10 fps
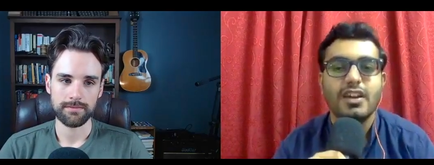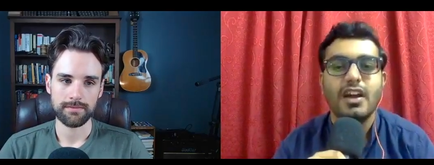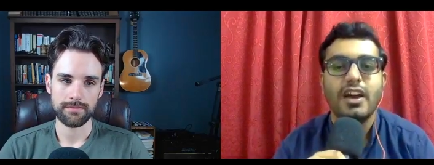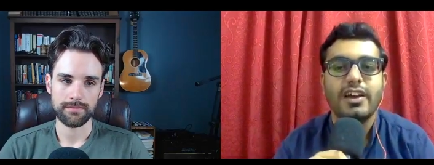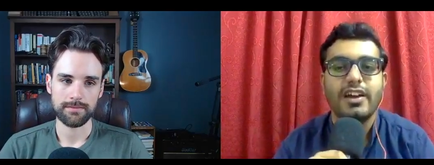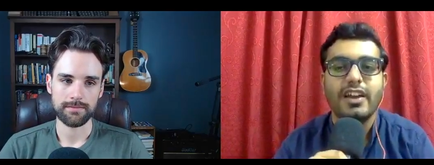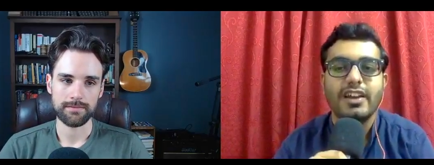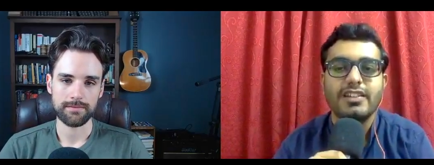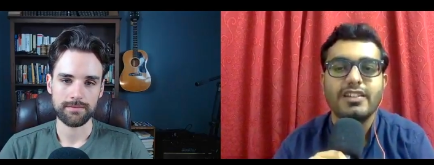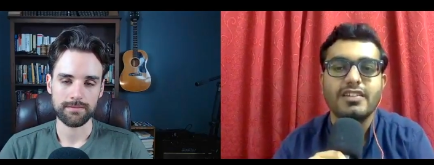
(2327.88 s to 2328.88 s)
Speaker 1: and I
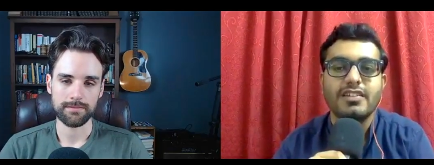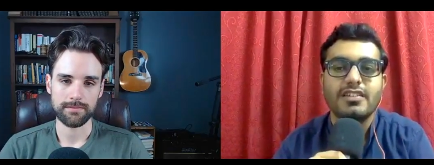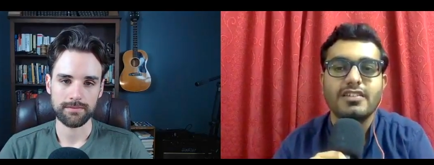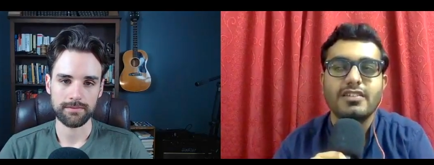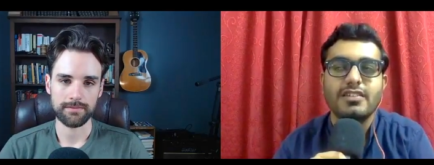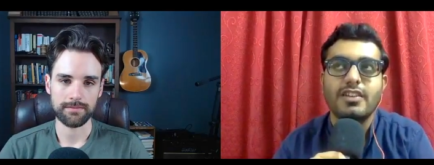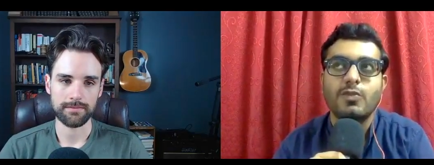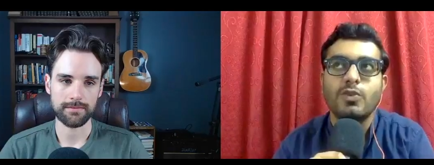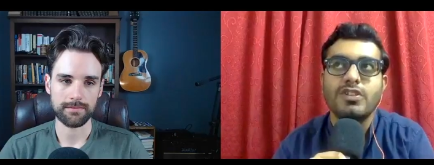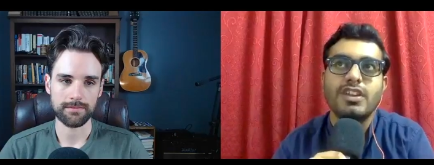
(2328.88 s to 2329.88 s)
think it
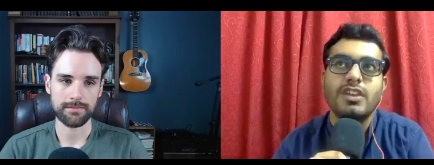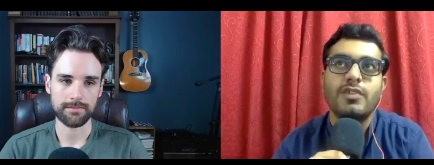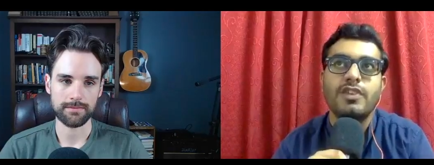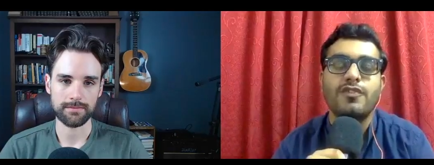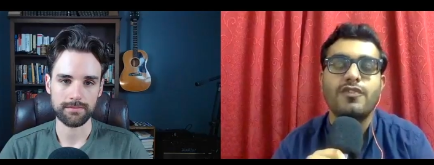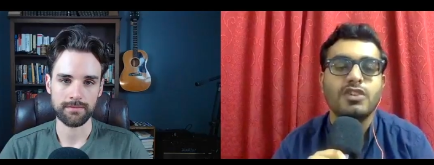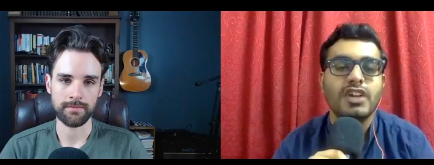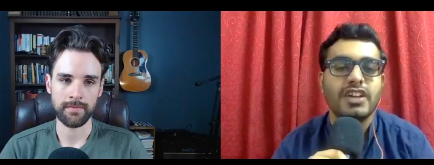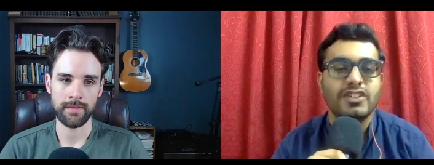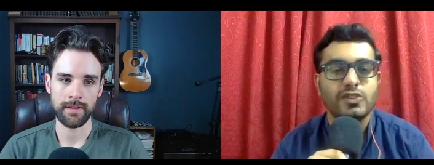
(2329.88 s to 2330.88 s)
was relevant for the
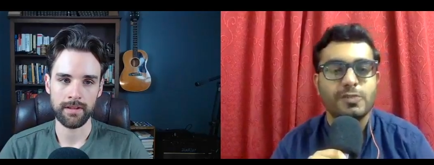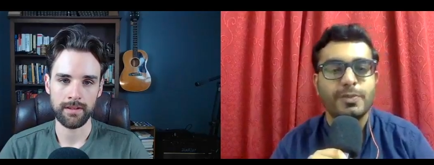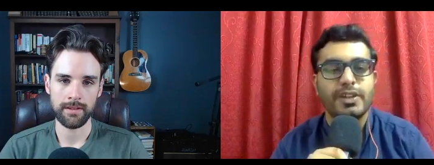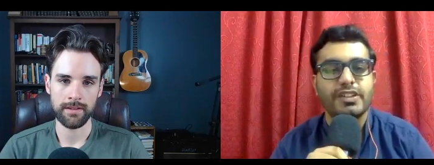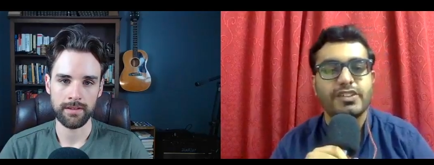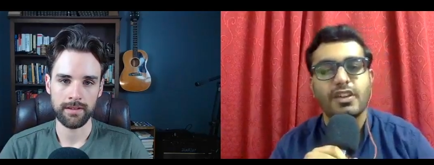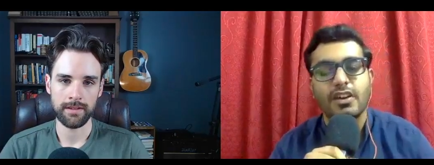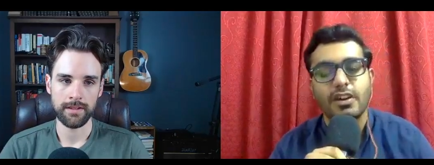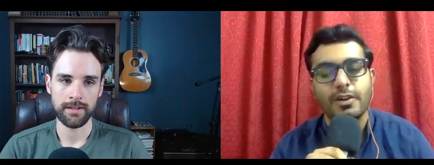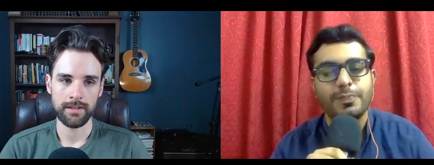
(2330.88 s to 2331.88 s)
ICO space.
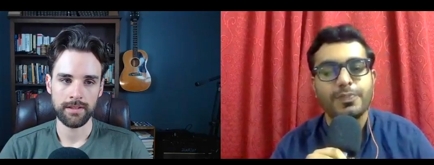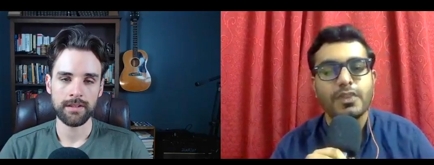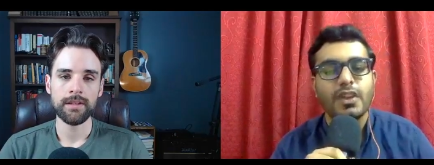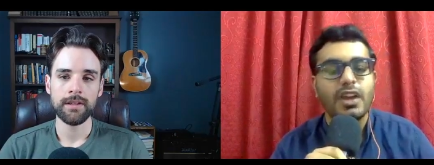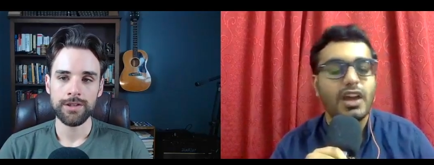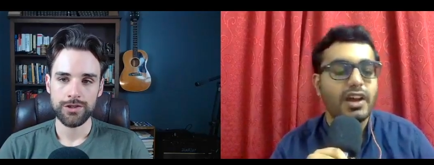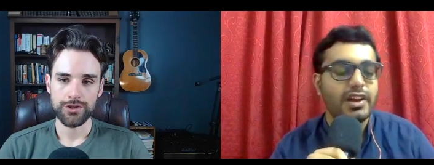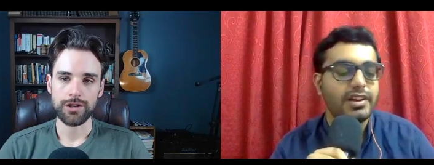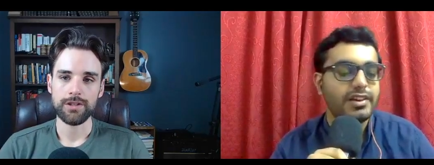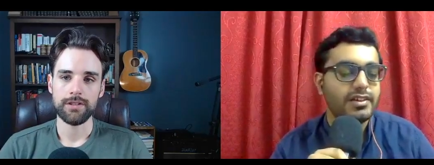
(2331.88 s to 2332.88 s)
Um,
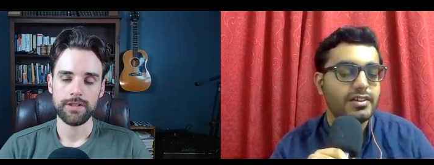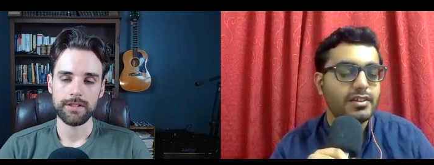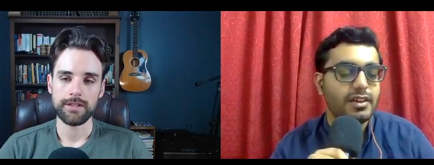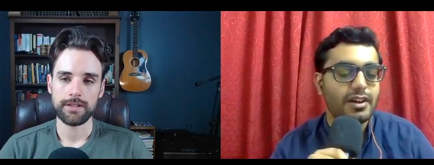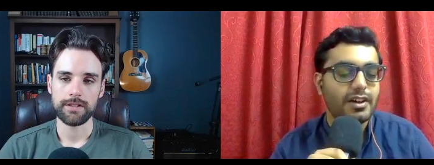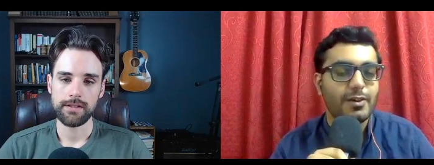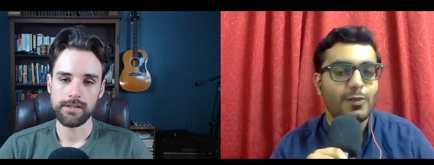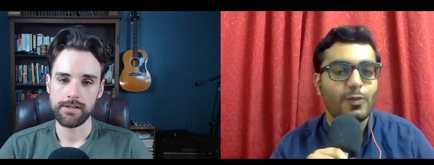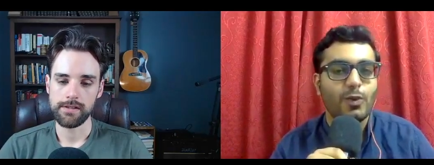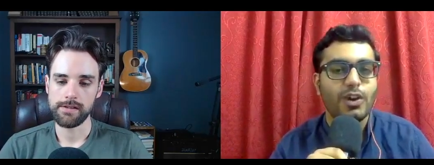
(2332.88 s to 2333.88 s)
and sure. uh,
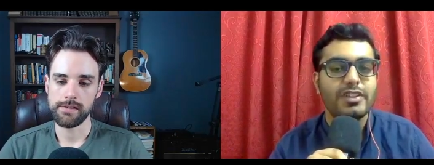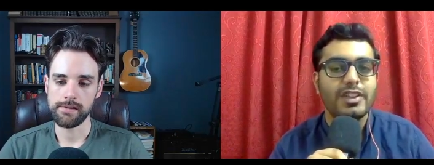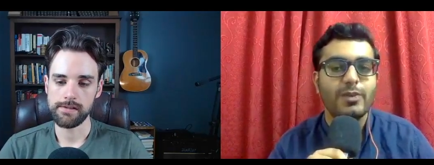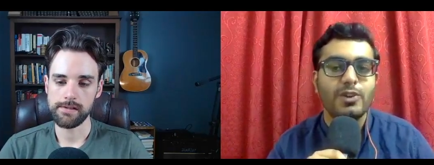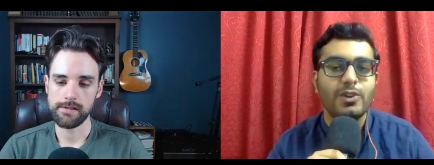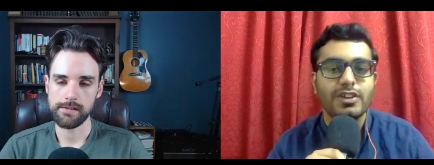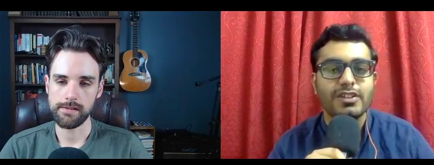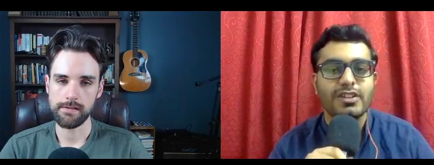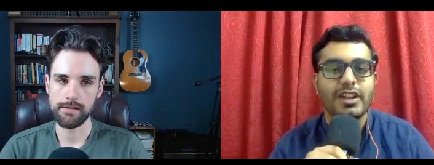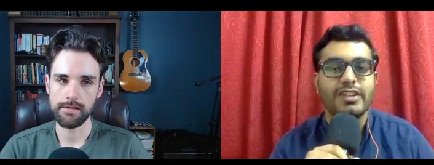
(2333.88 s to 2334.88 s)
what they were doing
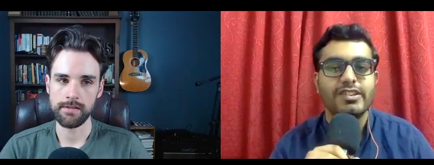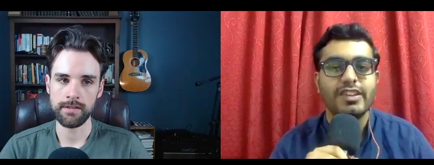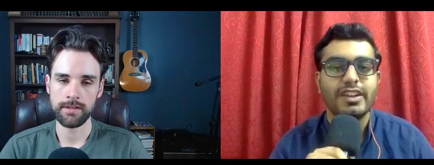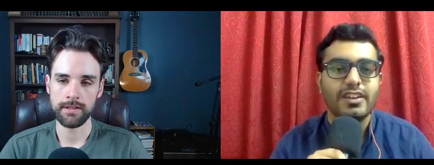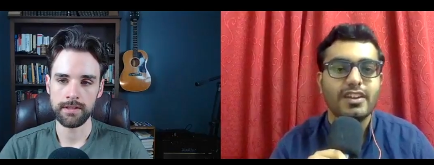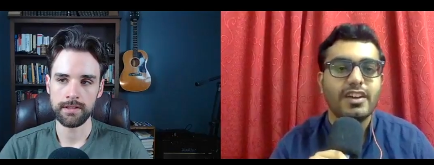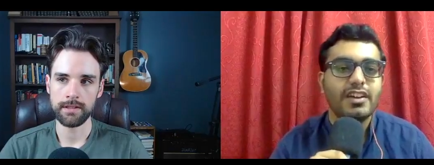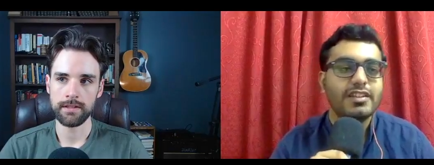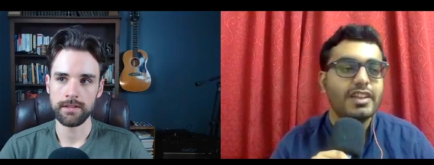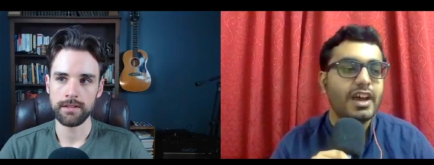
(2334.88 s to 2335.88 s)
is like, say,
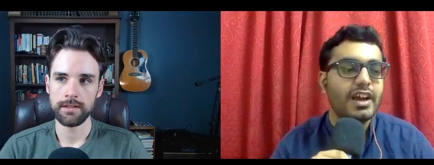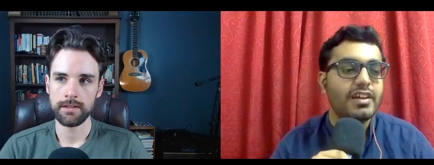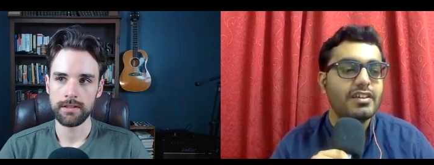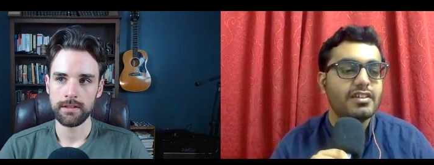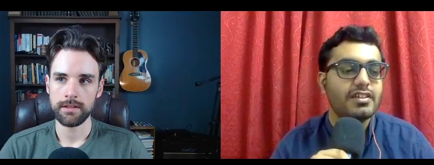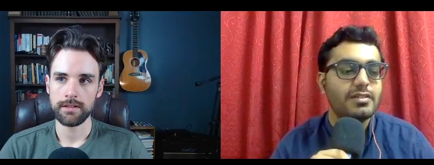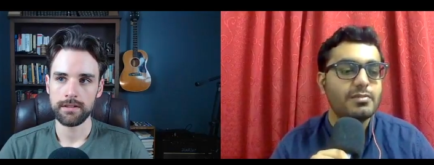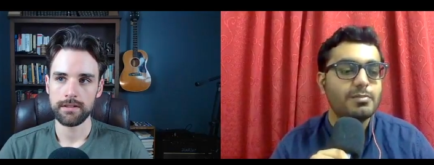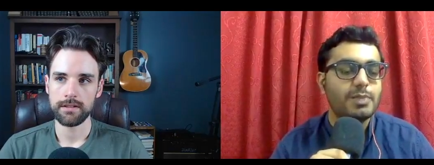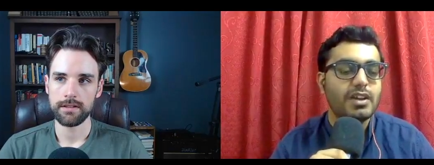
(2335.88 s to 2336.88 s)
they had
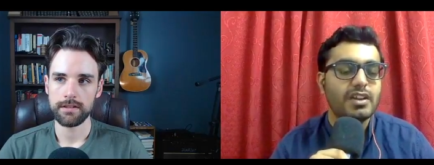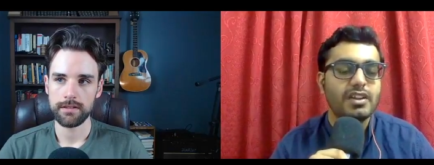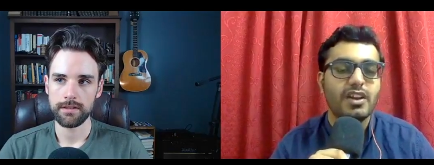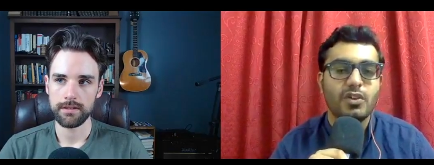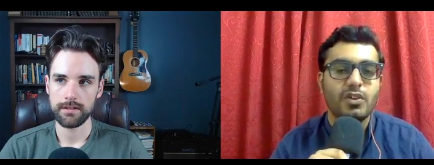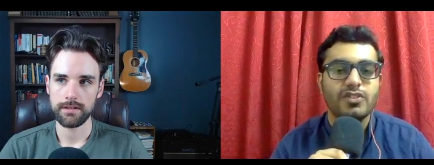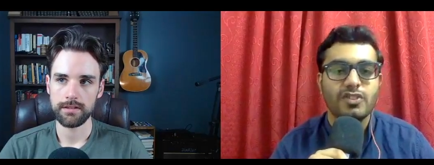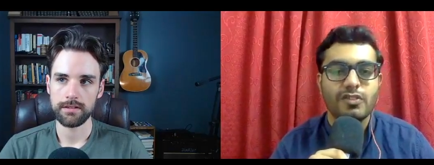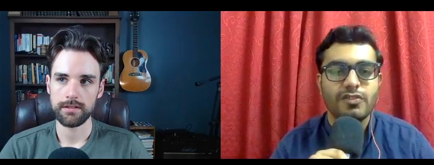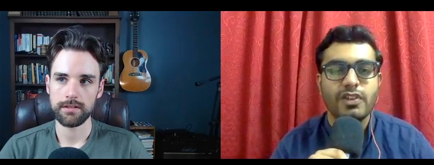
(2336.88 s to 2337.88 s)
built an accounting
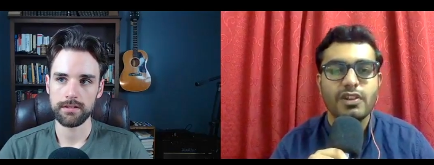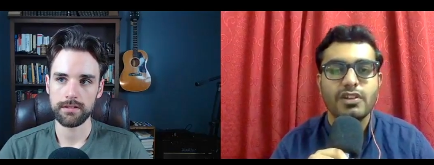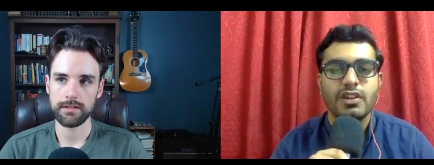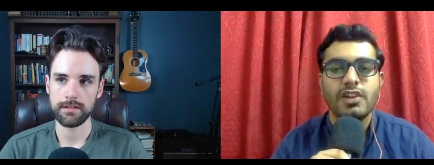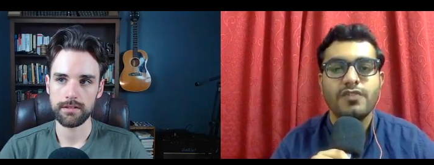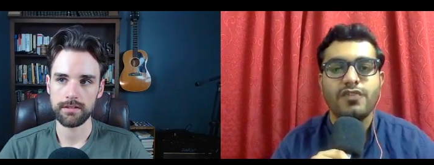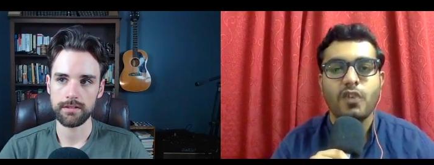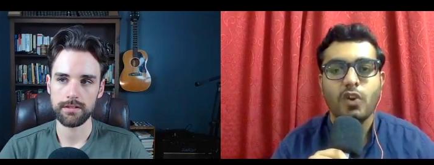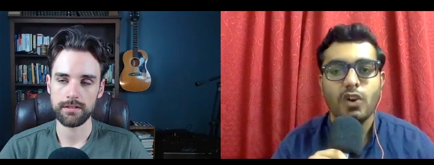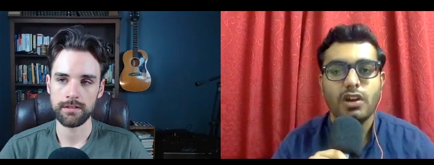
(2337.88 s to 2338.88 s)
software
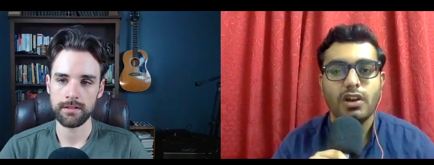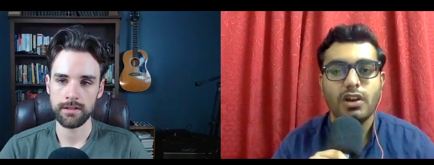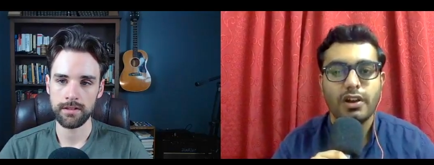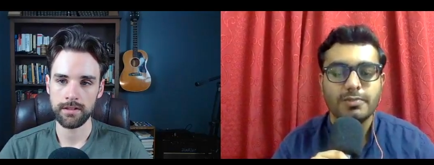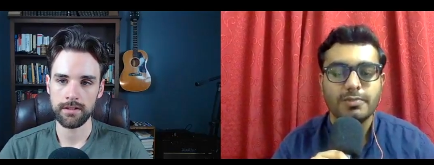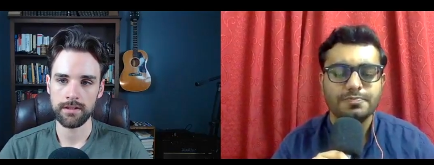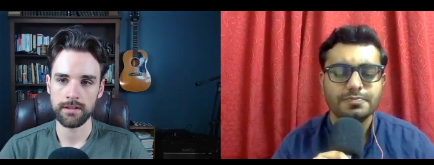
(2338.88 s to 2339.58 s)
for um,